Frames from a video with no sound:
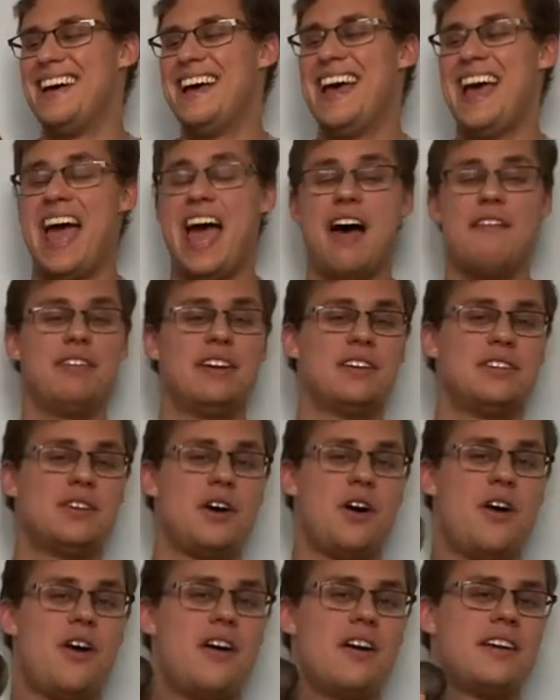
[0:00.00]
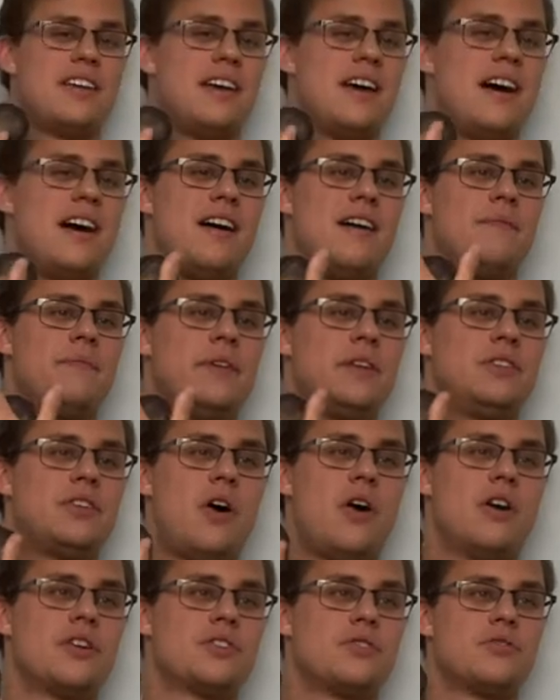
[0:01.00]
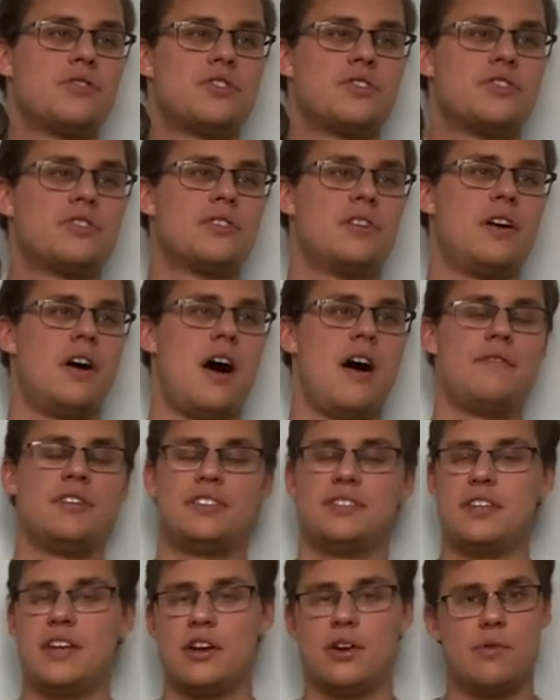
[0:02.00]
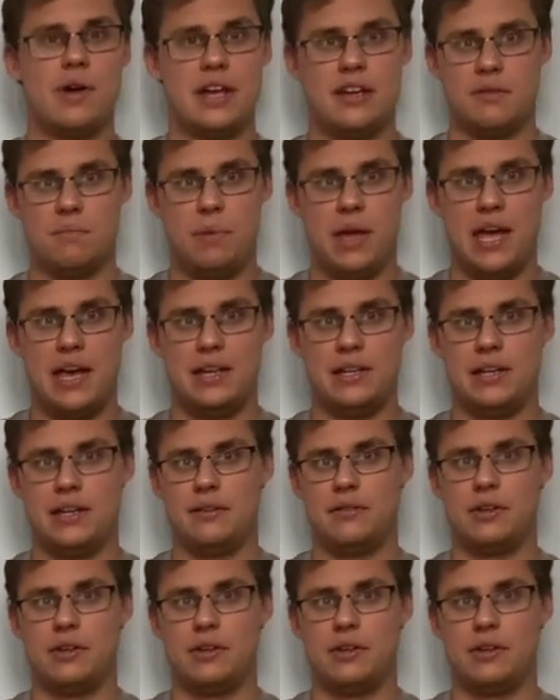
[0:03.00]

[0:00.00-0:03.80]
having a dog, um, dogs are just obviously a great companion.